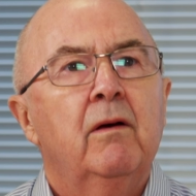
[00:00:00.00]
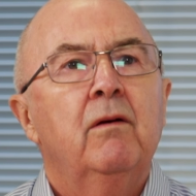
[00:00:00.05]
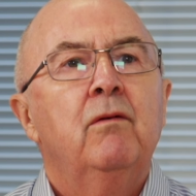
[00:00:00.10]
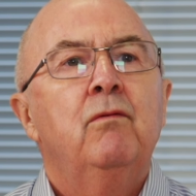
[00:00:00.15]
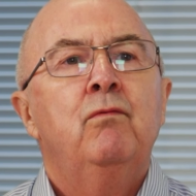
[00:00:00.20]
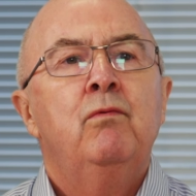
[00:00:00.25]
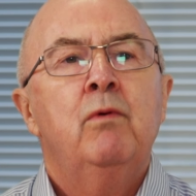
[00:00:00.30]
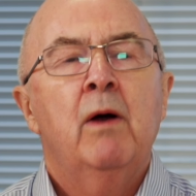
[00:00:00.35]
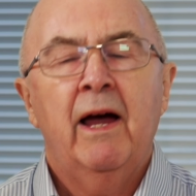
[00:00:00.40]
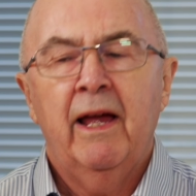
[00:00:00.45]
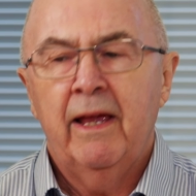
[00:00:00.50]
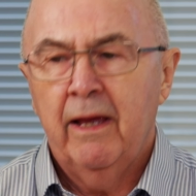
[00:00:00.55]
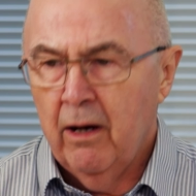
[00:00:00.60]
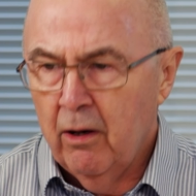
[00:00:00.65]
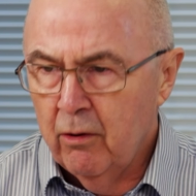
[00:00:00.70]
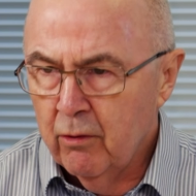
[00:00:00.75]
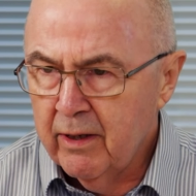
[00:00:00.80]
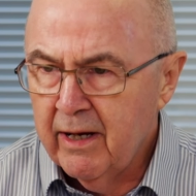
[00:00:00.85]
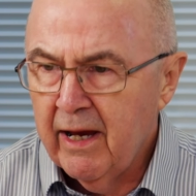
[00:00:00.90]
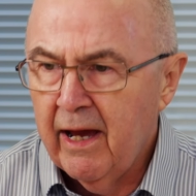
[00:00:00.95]
Right,
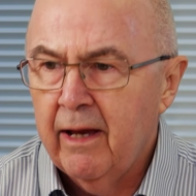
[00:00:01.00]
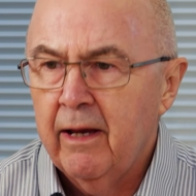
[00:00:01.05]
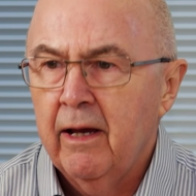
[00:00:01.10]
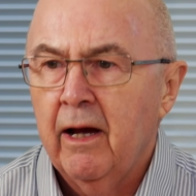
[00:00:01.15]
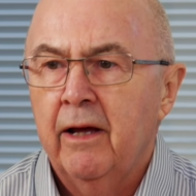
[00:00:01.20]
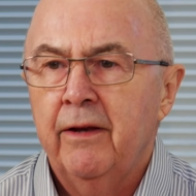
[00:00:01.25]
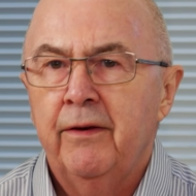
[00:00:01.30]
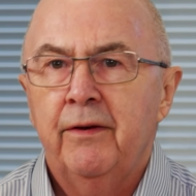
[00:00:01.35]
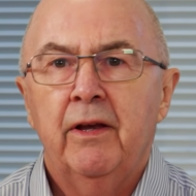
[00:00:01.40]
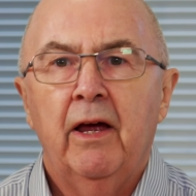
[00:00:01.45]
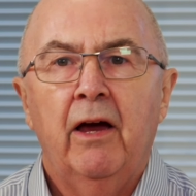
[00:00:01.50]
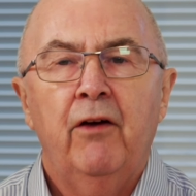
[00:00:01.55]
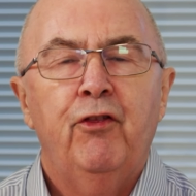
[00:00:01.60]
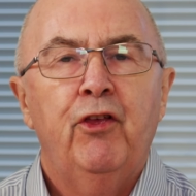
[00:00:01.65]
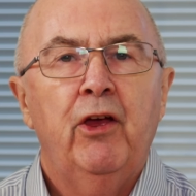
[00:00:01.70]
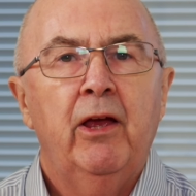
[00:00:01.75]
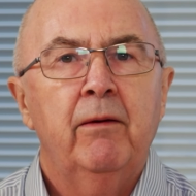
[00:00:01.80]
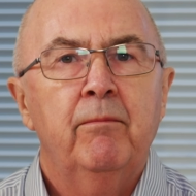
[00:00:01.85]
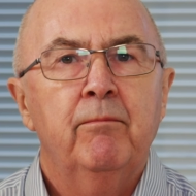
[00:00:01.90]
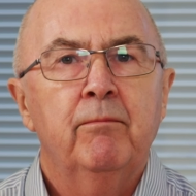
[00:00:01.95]
okay. And I
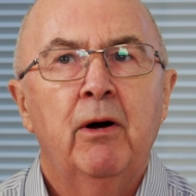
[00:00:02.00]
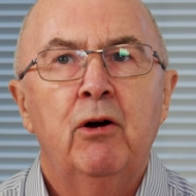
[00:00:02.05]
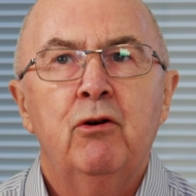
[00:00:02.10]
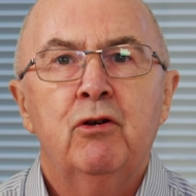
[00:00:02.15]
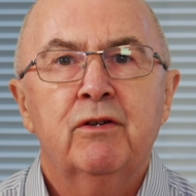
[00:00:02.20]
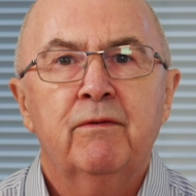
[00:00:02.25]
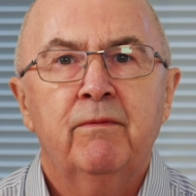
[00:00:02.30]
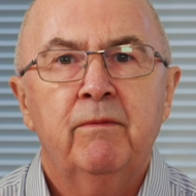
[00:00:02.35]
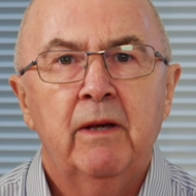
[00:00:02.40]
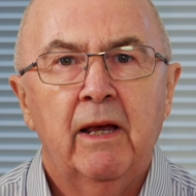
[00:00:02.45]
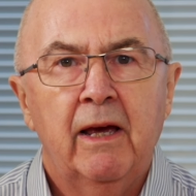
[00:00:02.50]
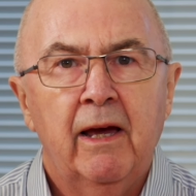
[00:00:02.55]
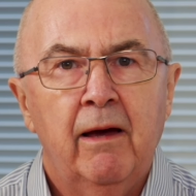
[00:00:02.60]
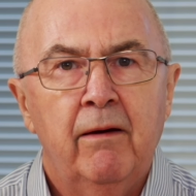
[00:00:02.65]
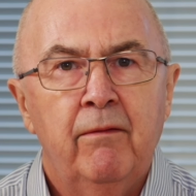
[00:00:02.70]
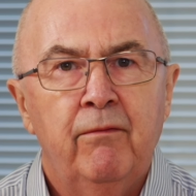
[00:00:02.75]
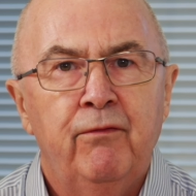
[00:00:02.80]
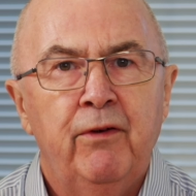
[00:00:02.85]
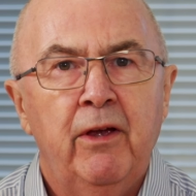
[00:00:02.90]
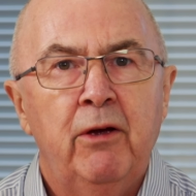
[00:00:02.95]
think most
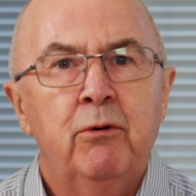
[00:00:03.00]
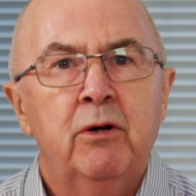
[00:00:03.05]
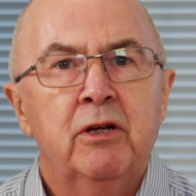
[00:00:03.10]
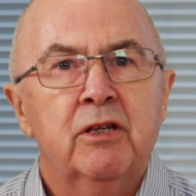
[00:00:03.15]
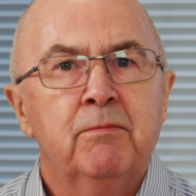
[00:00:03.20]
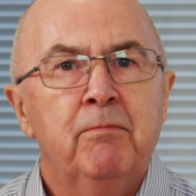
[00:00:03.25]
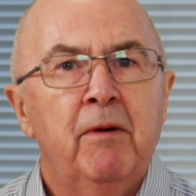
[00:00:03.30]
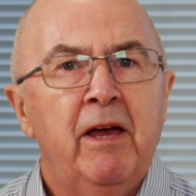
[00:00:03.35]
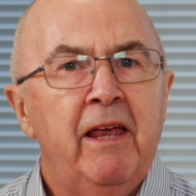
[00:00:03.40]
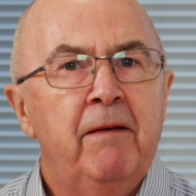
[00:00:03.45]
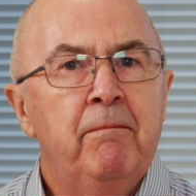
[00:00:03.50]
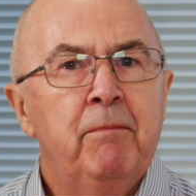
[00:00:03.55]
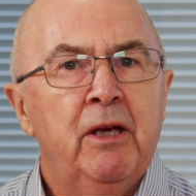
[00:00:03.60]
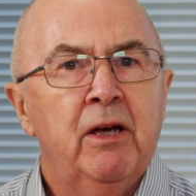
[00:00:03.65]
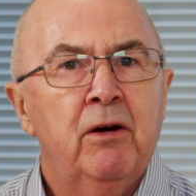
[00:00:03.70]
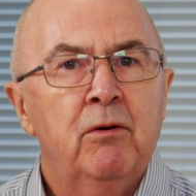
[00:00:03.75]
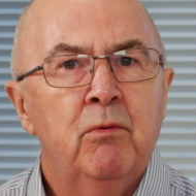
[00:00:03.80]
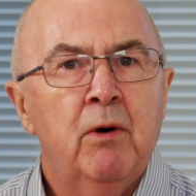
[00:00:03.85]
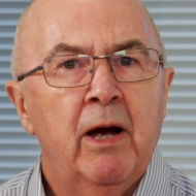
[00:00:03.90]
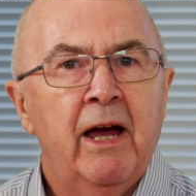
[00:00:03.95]
viewers may be
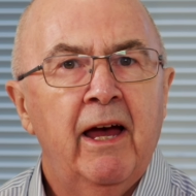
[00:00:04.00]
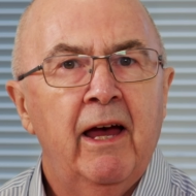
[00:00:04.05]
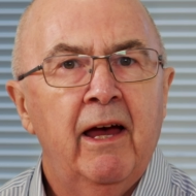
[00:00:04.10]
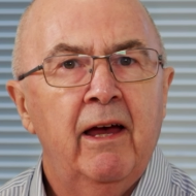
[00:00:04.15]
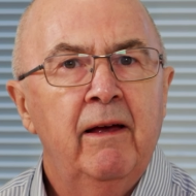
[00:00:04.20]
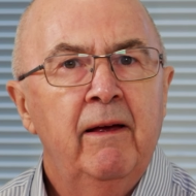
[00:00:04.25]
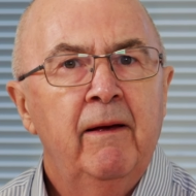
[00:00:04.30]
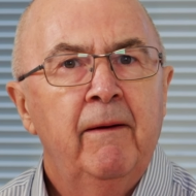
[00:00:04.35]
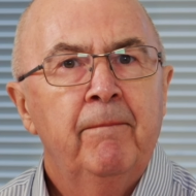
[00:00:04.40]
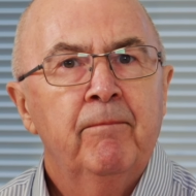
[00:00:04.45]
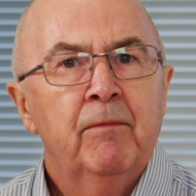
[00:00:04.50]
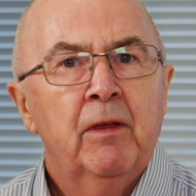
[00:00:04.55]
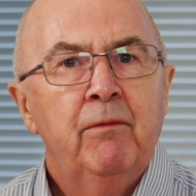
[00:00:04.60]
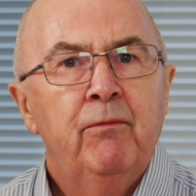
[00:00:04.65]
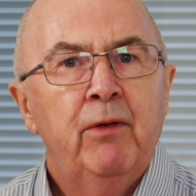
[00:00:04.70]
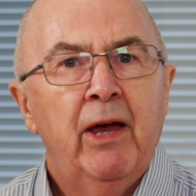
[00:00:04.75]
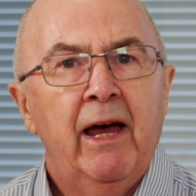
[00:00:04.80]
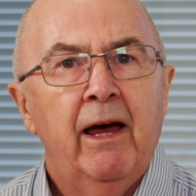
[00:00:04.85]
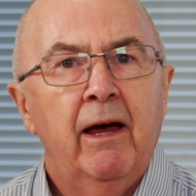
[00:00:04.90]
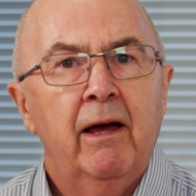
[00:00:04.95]
aware
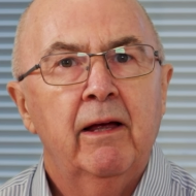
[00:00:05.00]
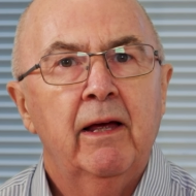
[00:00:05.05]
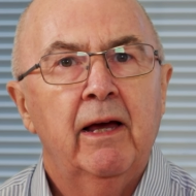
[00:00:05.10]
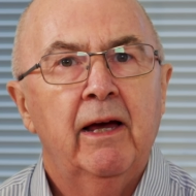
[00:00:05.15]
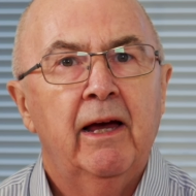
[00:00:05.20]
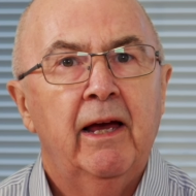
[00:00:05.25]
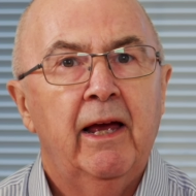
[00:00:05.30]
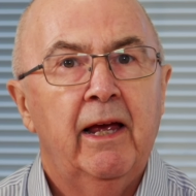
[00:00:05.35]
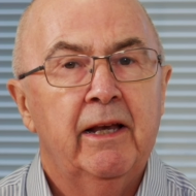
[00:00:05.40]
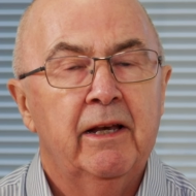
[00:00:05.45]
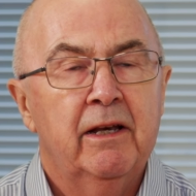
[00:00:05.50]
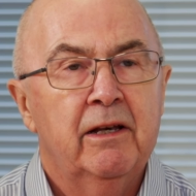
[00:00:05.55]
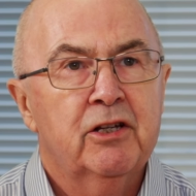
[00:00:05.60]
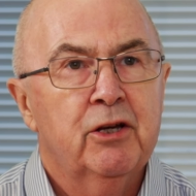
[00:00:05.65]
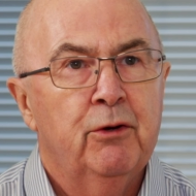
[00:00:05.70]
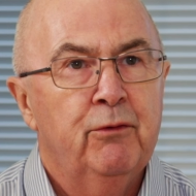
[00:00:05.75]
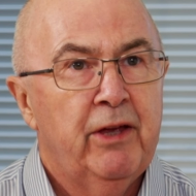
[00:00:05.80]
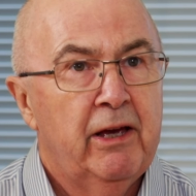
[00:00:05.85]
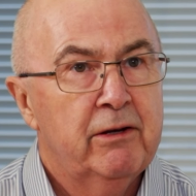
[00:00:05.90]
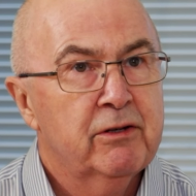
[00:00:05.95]
that in
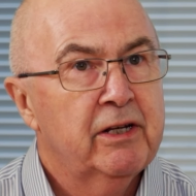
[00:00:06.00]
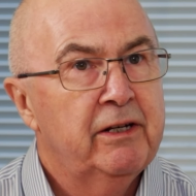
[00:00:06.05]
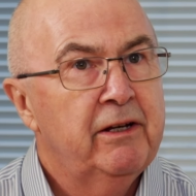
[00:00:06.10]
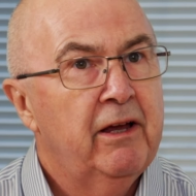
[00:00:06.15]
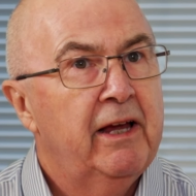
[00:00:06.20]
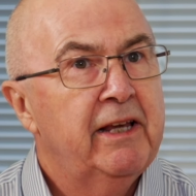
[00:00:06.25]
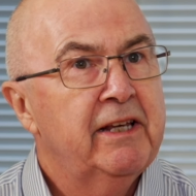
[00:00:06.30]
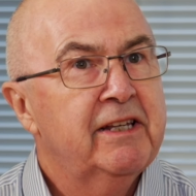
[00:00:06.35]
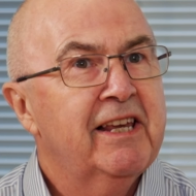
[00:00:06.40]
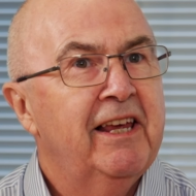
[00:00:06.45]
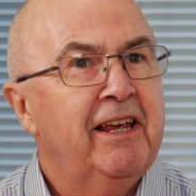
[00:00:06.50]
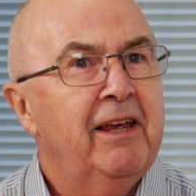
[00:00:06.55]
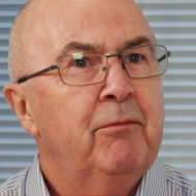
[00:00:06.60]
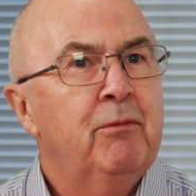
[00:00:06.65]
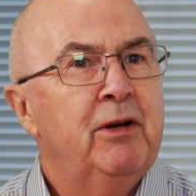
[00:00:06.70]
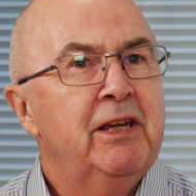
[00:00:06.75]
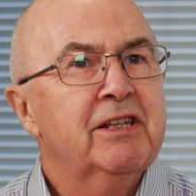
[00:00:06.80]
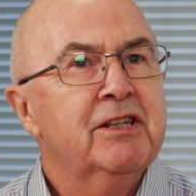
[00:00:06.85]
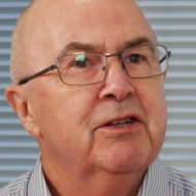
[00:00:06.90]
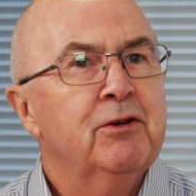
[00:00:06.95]
2019
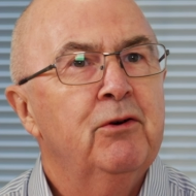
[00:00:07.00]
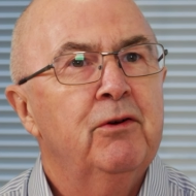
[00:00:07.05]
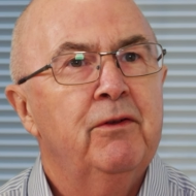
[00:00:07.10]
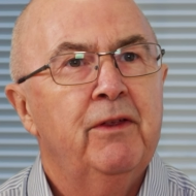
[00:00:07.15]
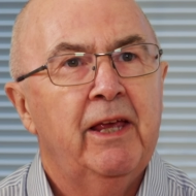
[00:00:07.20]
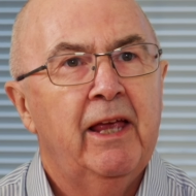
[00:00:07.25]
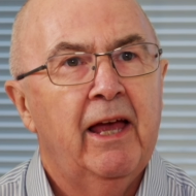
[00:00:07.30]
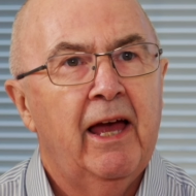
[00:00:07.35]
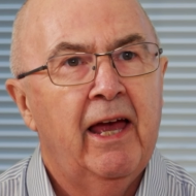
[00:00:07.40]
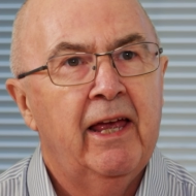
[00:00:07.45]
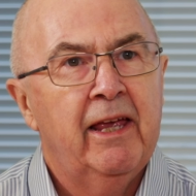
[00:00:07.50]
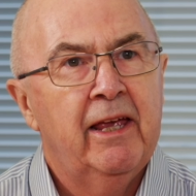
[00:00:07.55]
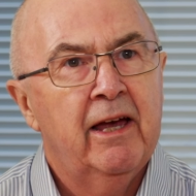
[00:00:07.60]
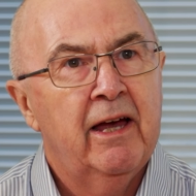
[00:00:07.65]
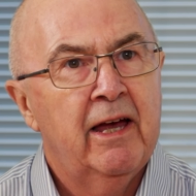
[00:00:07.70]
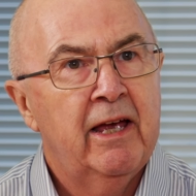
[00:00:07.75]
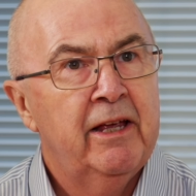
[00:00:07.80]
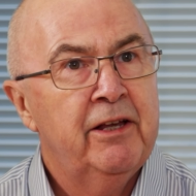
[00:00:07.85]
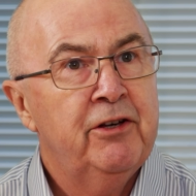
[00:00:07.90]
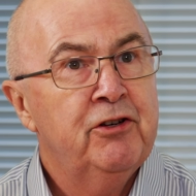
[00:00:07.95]
we saw the
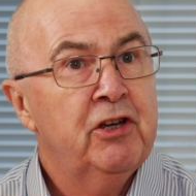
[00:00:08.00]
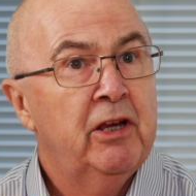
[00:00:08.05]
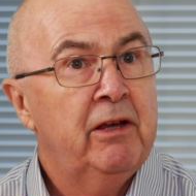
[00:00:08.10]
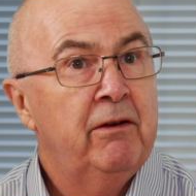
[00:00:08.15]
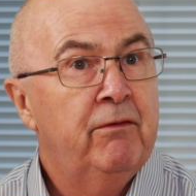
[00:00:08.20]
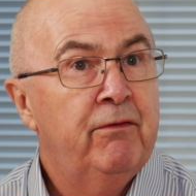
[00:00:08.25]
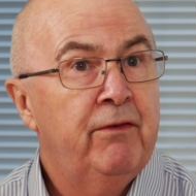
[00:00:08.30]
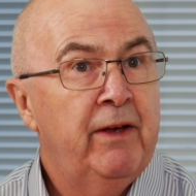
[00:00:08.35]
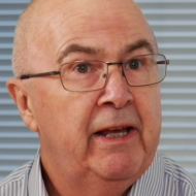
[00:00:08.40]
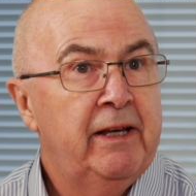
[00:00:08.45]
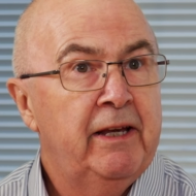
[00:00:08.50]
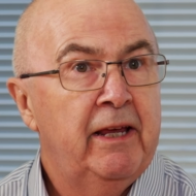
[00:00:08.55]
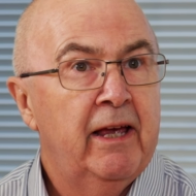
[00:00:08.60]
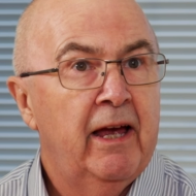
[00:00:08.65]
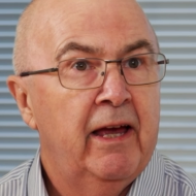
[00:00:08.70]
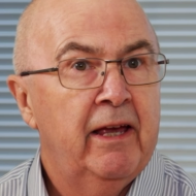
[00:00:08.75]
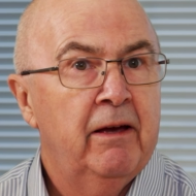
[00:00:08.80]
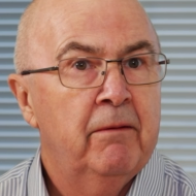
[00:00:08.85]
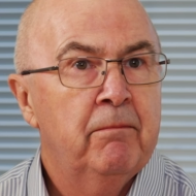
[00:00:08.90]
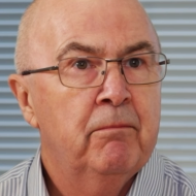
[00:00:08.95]
AAG
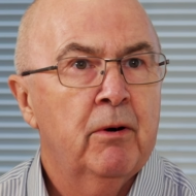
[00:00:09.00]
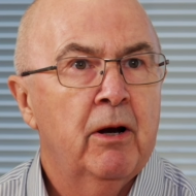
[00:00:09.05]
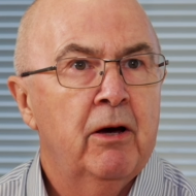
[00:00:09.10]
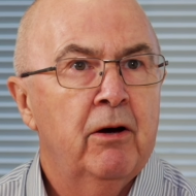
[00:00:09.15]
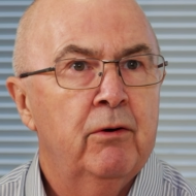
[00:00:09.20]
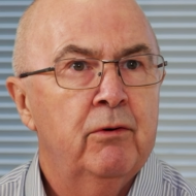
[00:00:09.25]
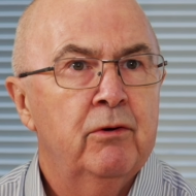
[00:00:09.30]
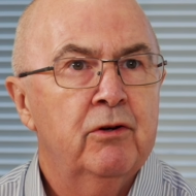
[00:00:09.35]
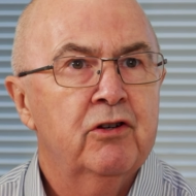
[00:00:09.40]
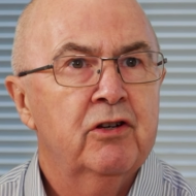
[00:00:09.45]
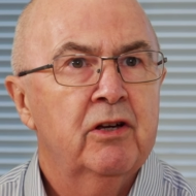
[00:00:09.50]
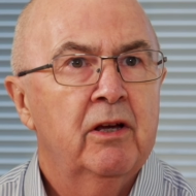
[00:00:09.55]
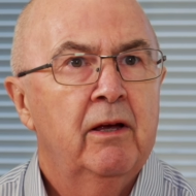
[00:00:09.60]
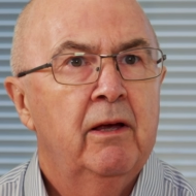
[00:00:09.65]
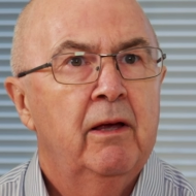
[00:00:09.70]
VDA approach,